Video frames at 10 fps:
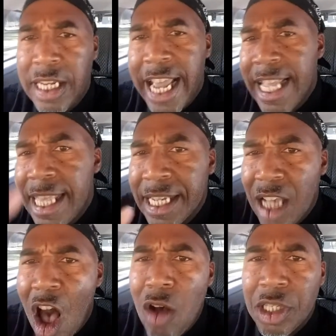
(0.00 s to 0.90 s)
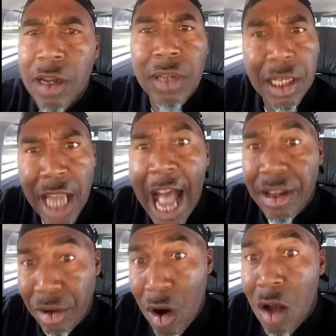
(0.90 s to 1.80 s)
and this also the
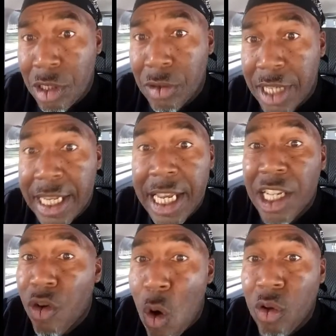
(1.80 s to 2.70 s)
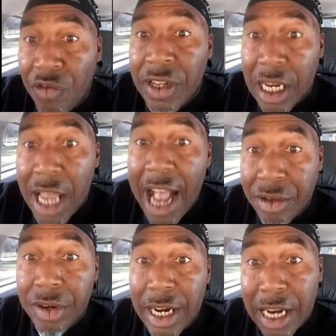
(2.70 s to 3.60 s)
doctor also said these are quotes from the
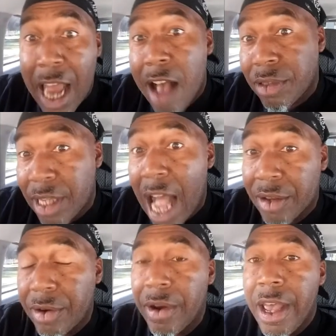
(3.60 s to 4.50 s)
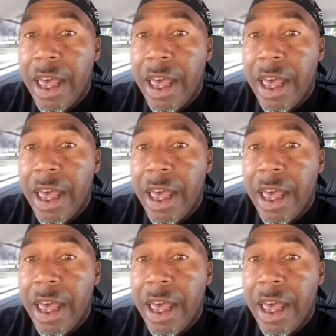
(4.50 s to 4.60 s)
doctor and Nadal's doctor